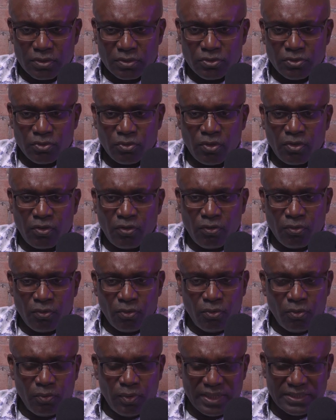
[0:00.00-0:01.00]
you're
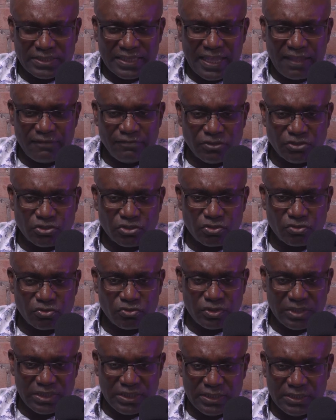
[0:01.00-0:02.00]
always having to
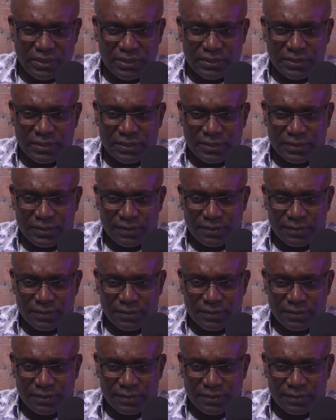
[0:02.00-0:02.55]
read